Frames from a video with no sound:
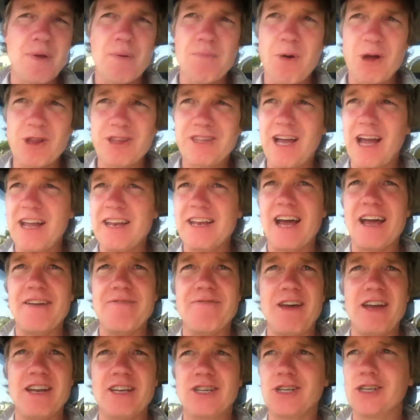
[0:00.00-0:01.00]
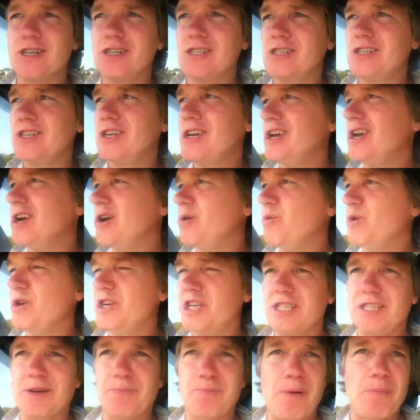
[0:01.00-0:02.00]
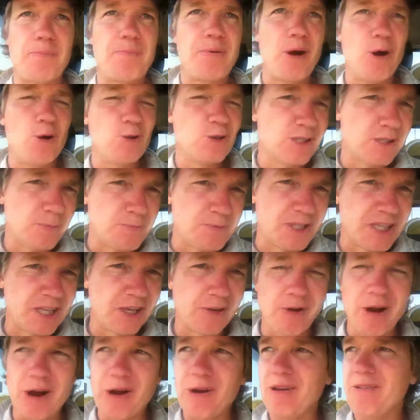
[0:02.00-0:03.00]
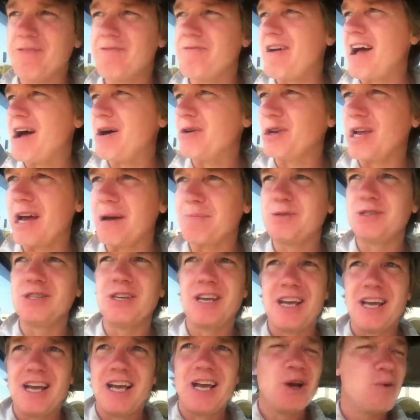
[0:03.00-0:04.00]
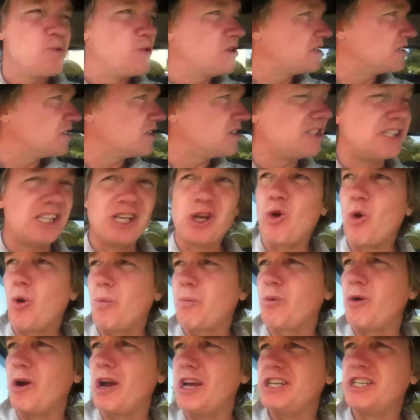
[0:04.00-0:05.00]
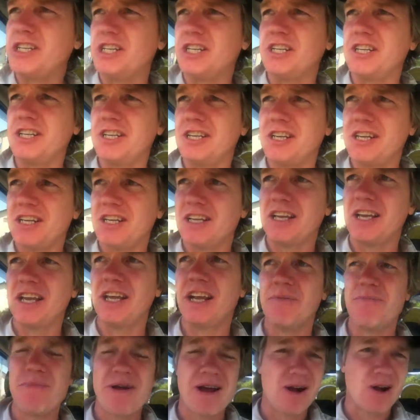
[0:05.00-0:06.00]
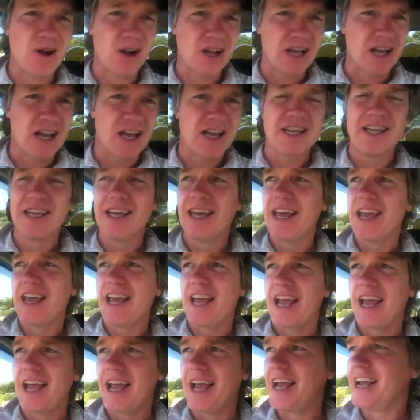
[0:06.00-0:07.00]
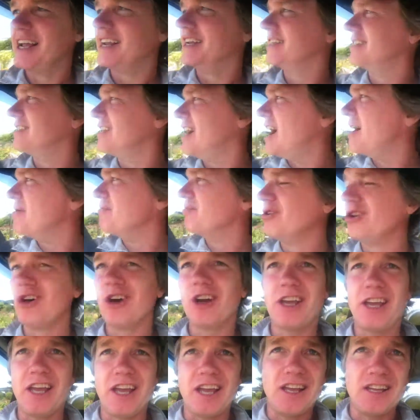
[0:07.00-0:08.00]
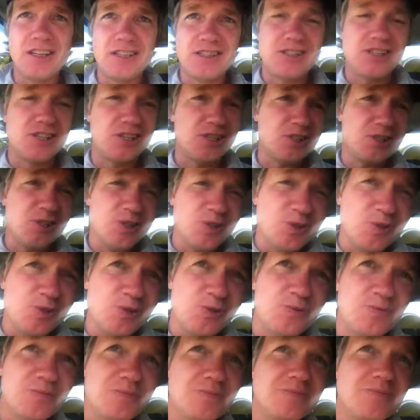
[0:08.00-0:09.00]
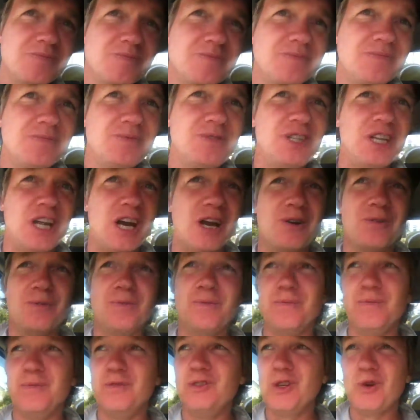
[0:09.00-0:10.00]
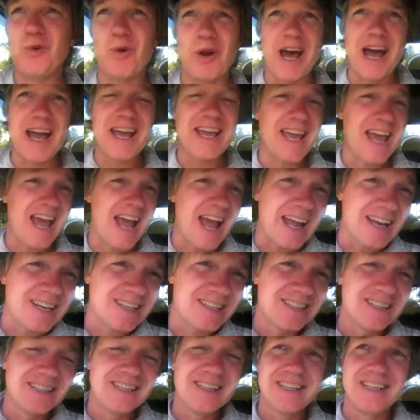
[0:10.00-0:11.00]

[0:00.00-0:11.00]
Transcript: Multi-Night Ventures, which is a proposed subsidiary of Foundups, which is a C corporation in America. And I'm looking to, you know, do what I can